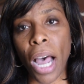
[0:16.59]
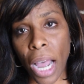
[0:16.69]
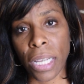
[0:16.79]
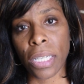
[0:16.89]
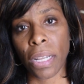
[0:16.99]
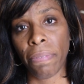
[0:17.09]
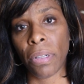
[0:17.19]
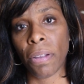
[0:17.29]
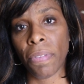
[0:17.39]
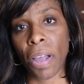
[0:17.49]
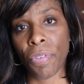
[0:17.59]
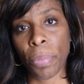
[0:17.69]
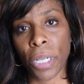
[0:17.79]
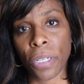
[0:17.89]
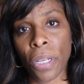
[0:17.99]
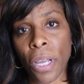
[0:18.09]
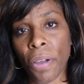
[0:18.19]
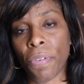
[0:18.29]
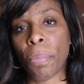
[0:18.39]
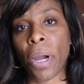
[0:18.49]
the highest level of government,
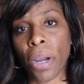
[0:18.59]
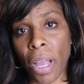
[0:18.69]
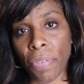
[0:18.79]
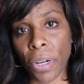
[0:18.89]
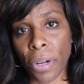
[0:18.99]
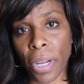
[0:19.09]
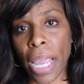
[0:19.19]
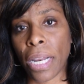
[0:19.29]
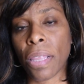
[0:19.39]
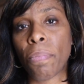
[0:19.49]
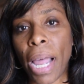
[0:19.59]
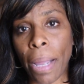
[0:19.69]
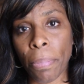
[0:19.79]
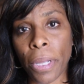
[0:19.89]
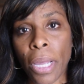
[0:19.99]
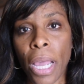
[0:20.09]
from our Governor Kenneth Mapp,